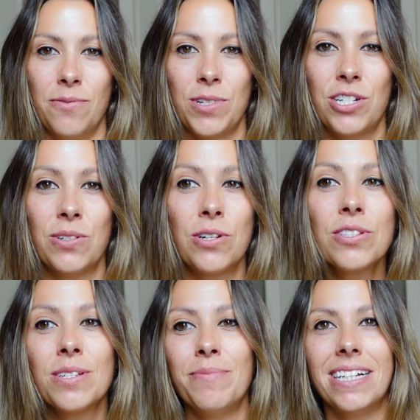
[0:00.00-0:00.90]
which
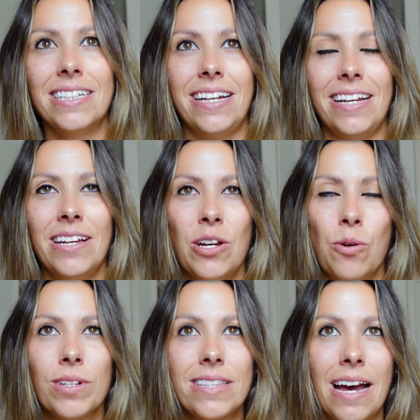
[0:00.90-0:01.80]
ultimately
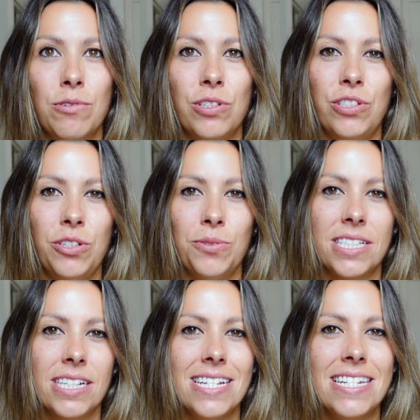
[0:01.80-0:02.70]
what that will do,
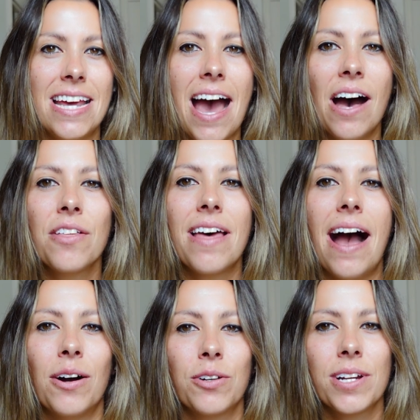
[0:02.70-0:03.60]
it's going to tell the
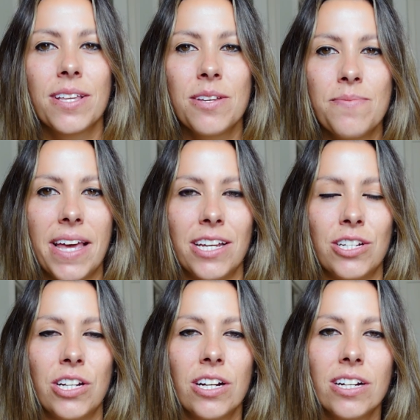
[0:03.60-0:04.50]
algorithm that
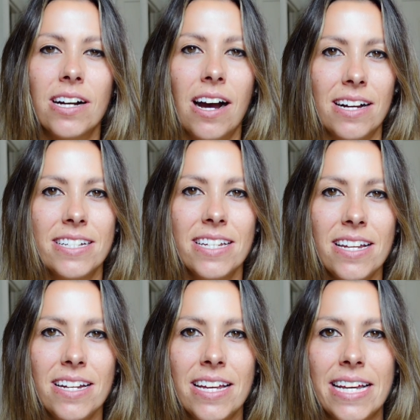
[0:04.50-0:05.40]
your
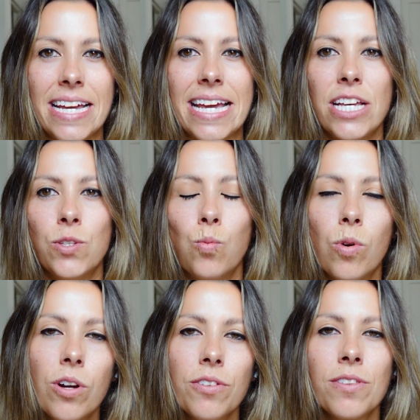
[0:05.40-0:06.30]
content is
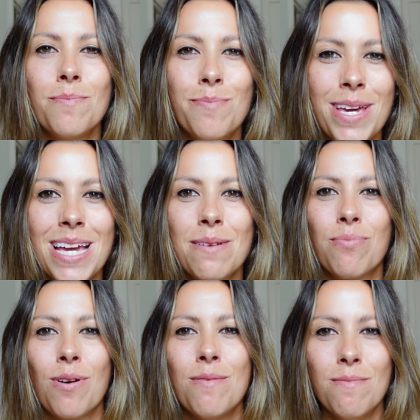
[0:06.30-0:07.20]
worth being
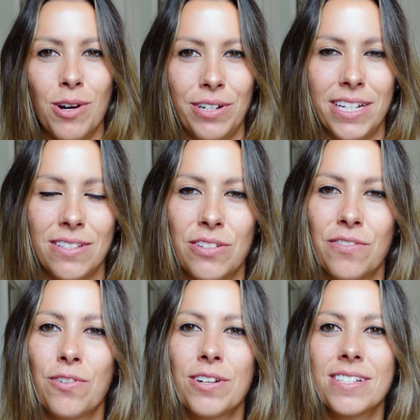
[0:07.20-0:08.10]
promoted. So
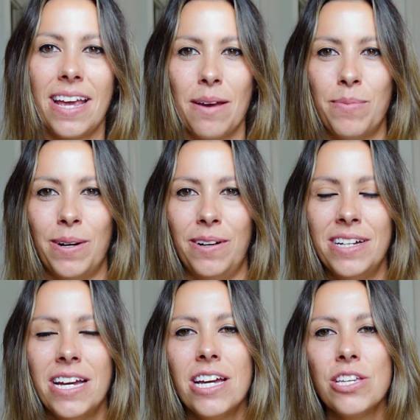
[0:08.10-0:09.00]
for
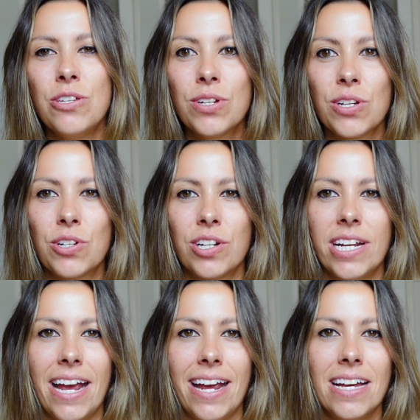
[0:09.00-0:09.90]
example, you can
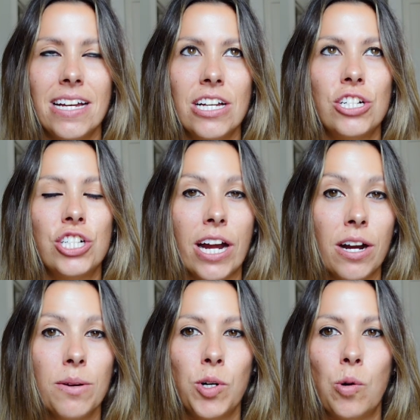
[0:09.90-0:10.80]
create
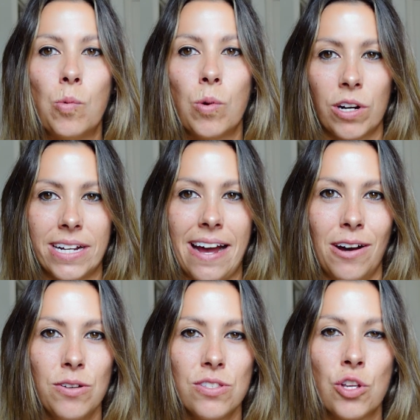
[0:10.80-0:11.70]
shareable
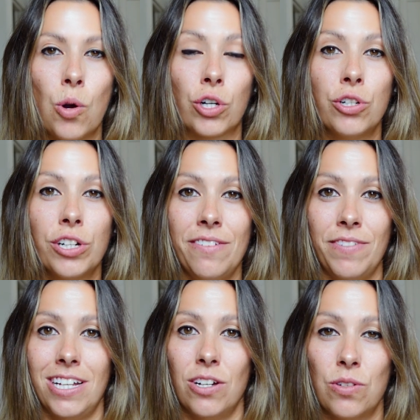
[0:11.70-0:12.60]
workouts or cooking
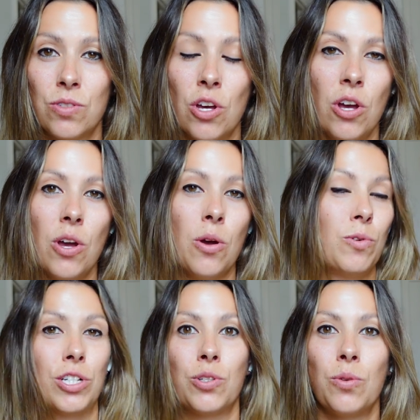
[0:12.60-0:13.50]
videos,
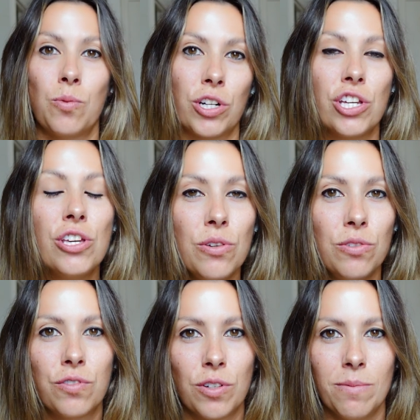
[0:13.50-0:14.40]
which were
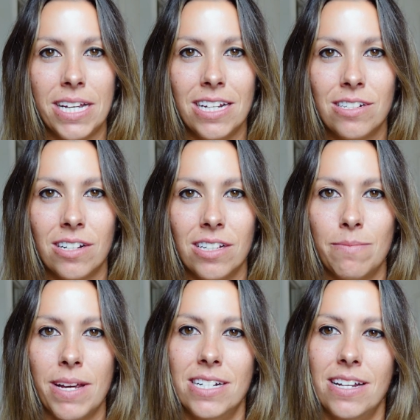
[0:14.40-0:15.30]
huge for me during
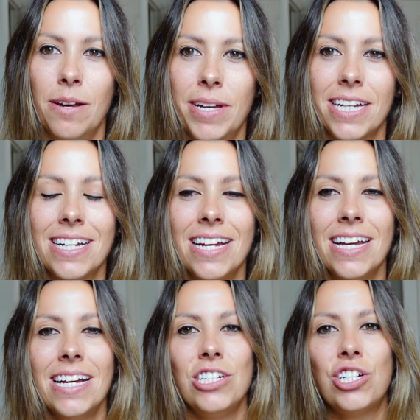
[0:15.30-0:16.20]
the pandemic,
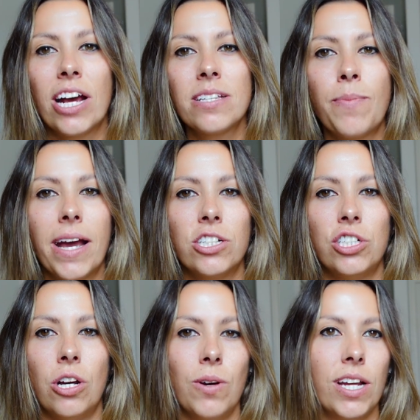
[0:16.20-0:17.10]
just by
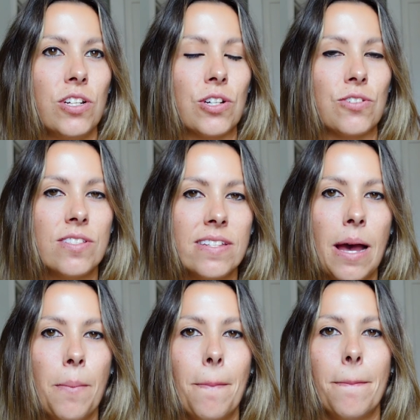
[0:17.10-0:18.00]
showing your
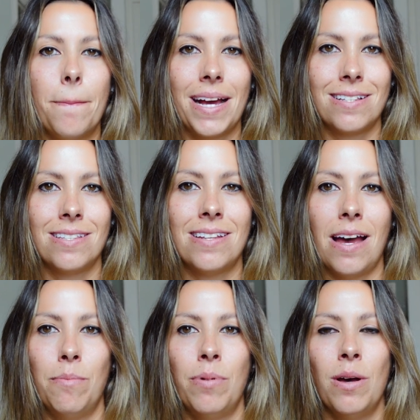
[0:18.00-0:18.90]

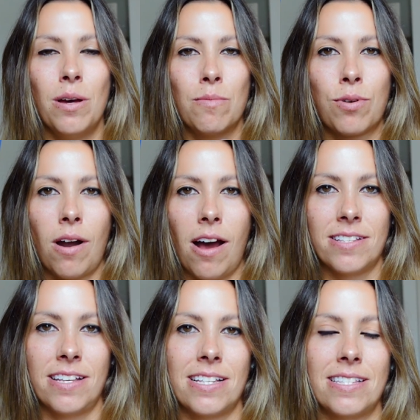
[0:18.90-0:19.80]
step-by-step
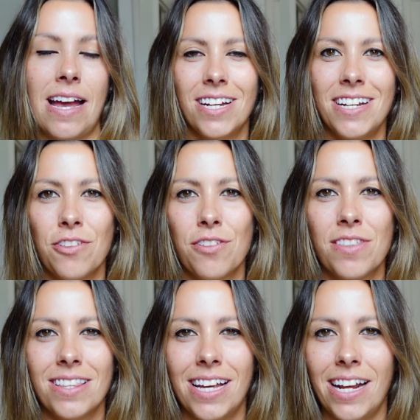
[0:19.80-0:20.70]
process. Another
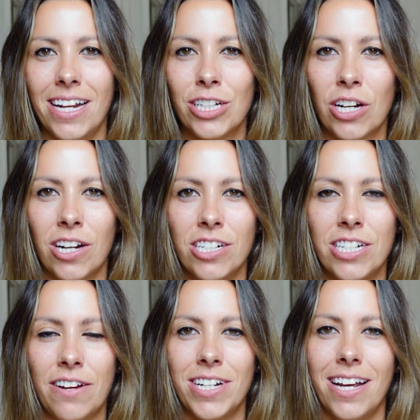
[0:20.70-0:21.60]
thing that I encourage
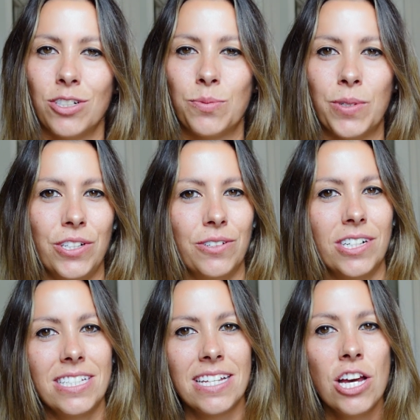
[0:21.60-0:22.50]
everyday
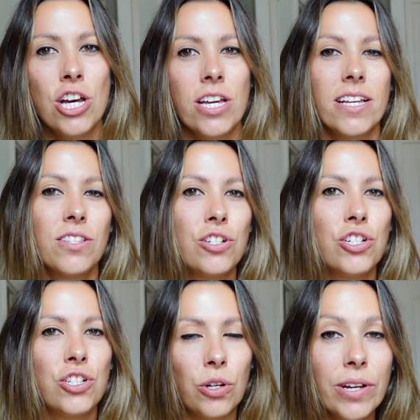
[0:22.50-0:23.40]
entrepreneurs is to
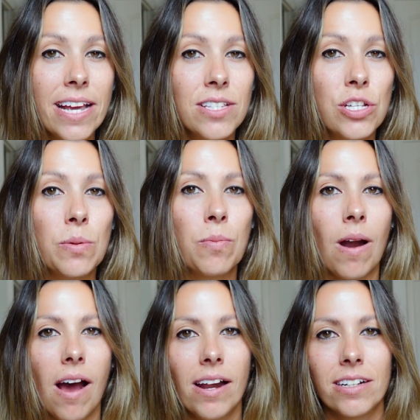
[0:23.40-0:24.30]
showcase your
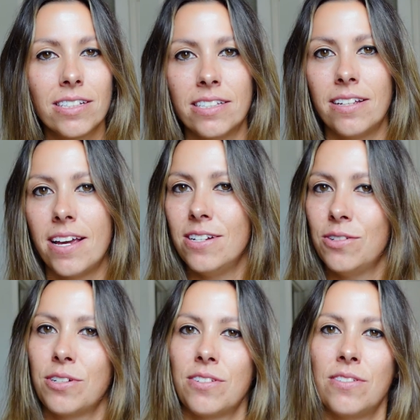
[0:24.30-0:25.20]
products and
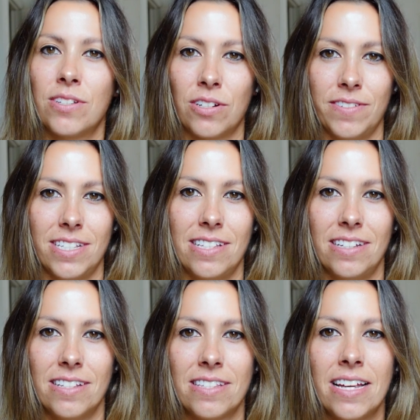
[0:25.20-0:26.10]
or
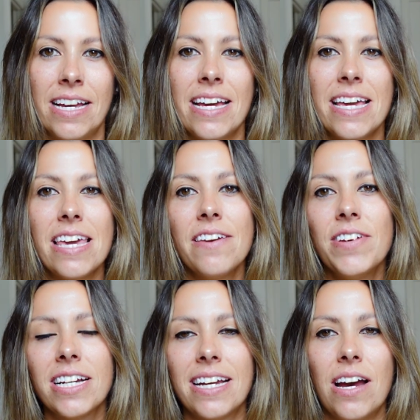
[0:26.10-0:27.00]
services.
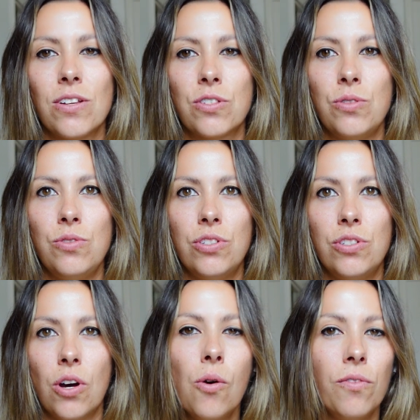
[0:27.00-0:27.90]
Even accounts who
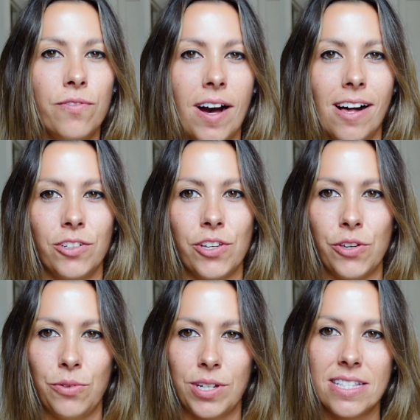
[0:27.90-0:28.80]
don't follow
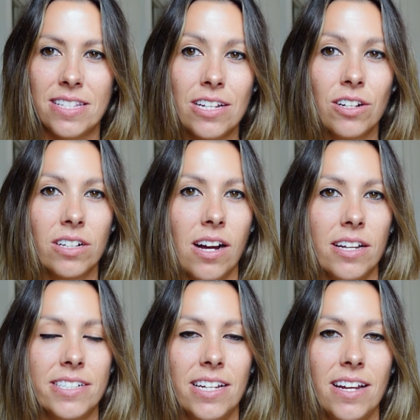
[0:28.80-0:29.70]
you can see your
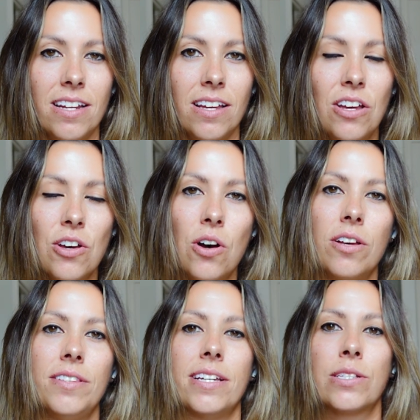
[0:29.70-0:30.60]
content
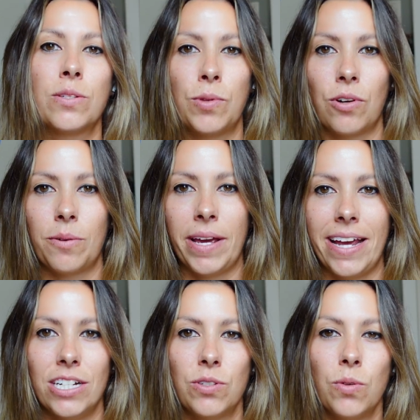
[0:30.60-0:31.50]
on the Explore
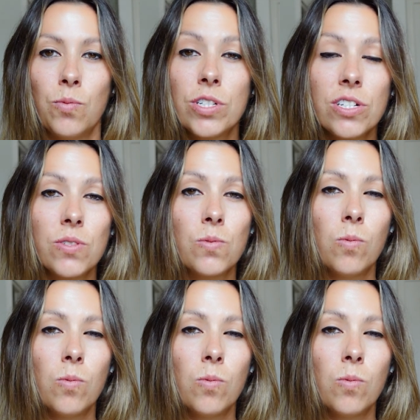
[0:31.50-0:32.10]
page, which is